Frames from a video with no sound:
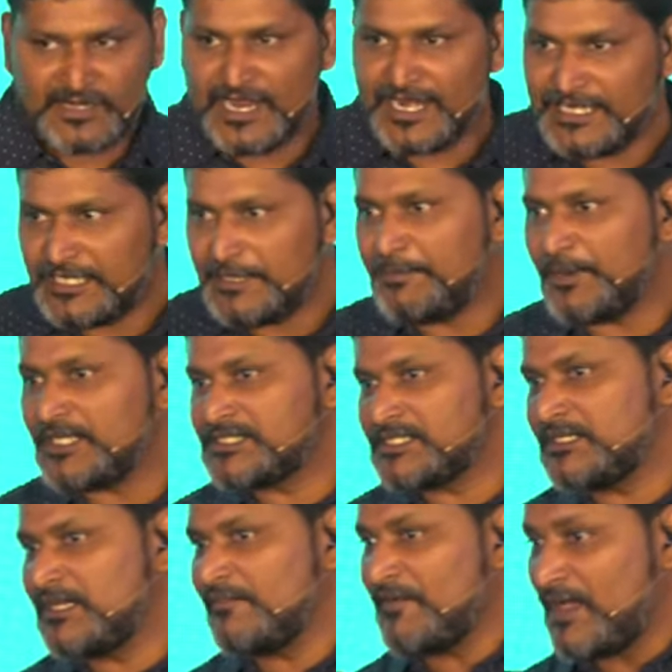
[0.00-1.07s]
For
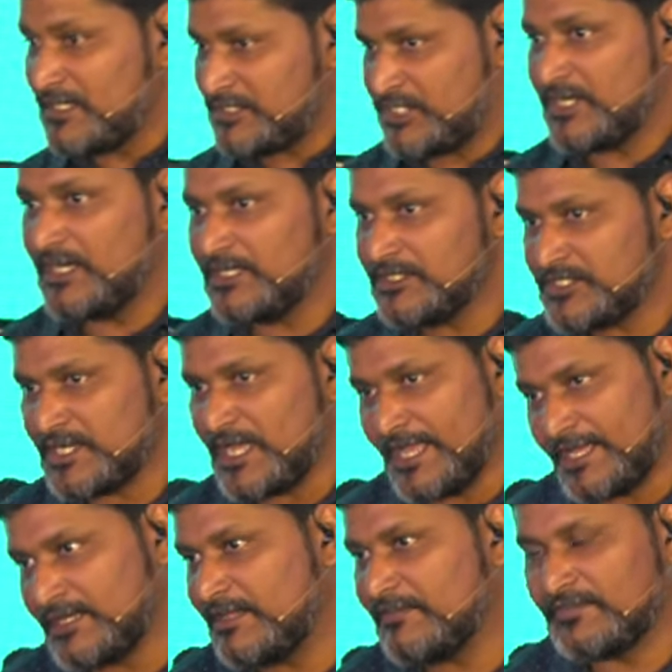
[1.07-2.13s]
90% of our
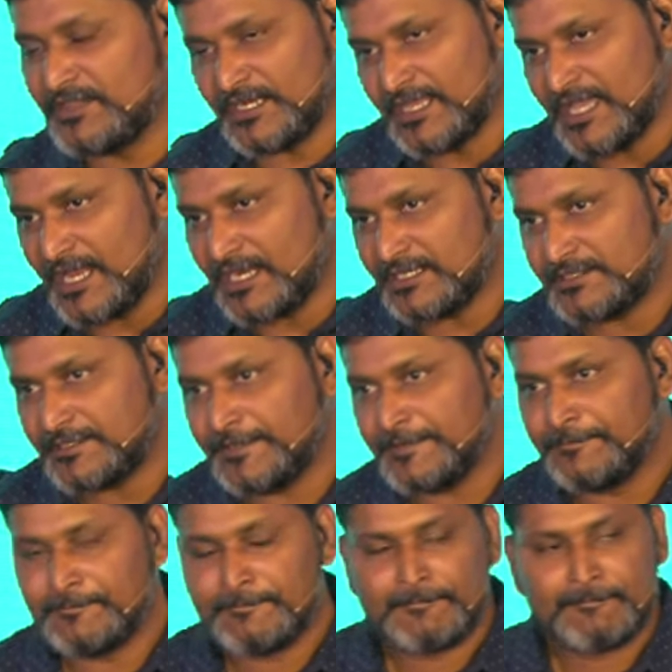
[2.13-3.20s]
church, I can give that
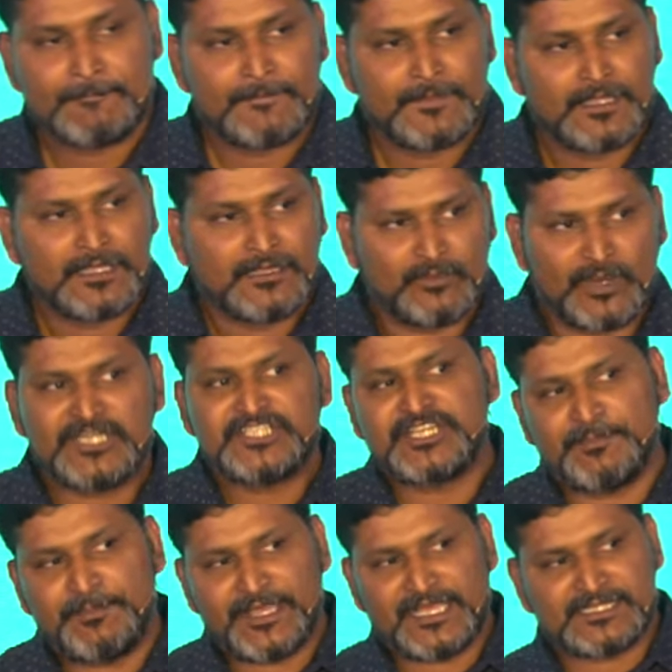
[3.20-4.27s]
guarantee.
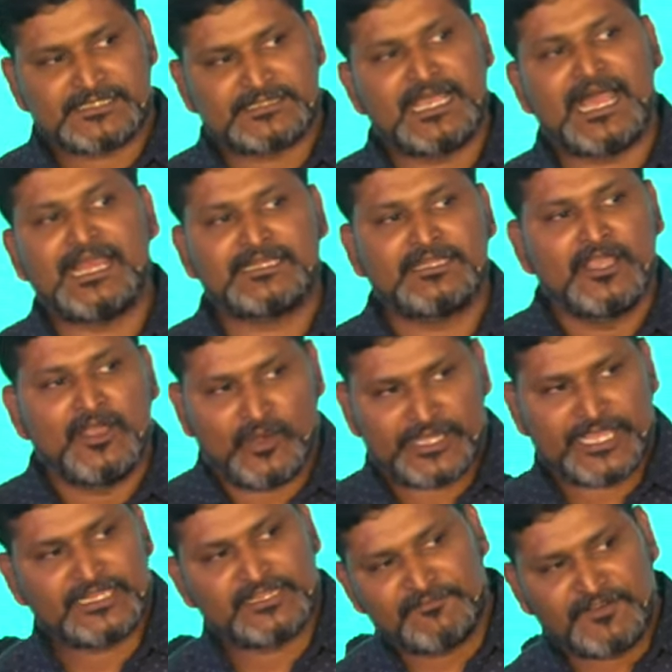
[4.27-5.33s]
Worship is
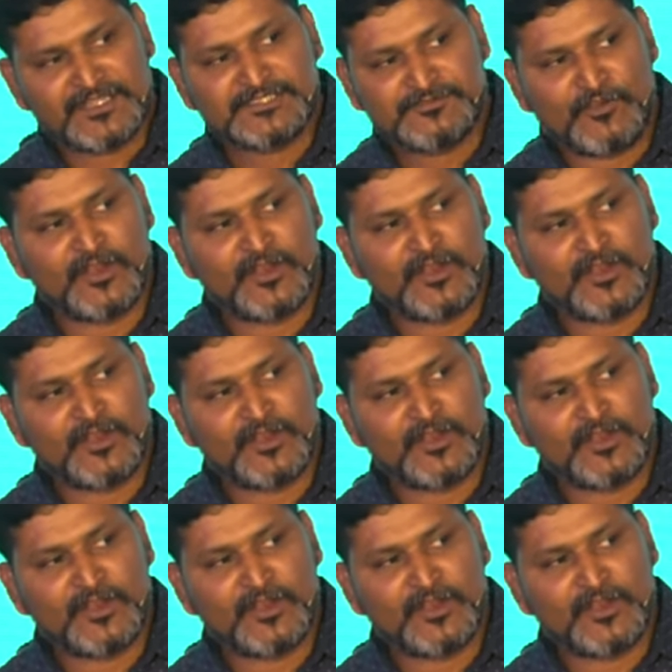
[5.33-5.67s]
that, okay, the